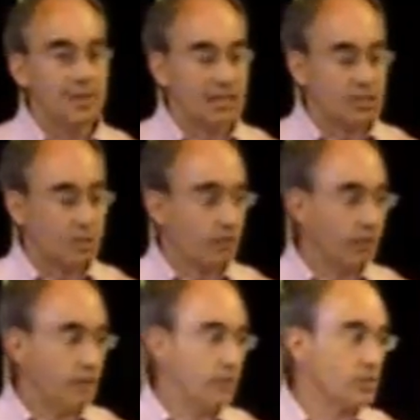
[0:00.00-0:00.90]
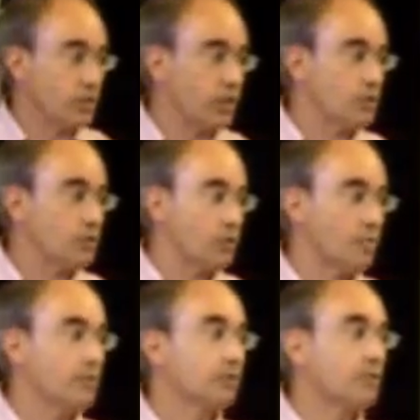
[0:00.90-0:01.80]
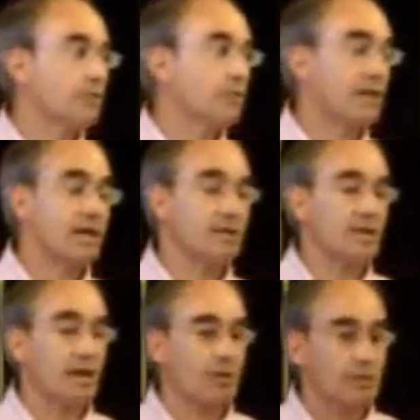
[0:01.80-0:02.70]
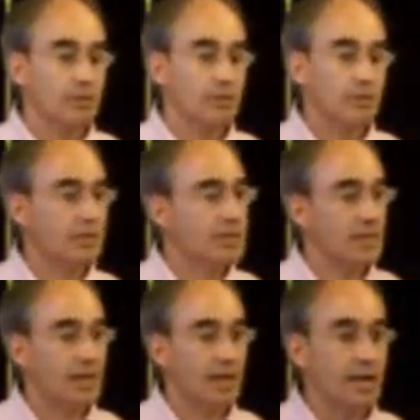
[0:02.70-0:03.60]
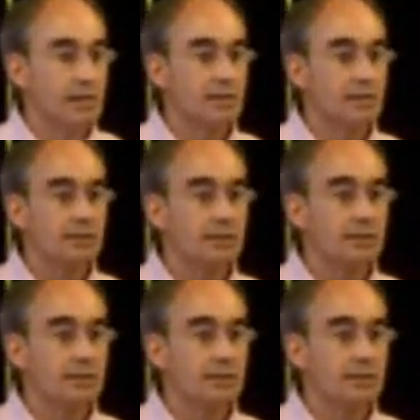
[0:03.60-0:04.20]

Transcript: The next several years is going to determine what kind of a character the state has.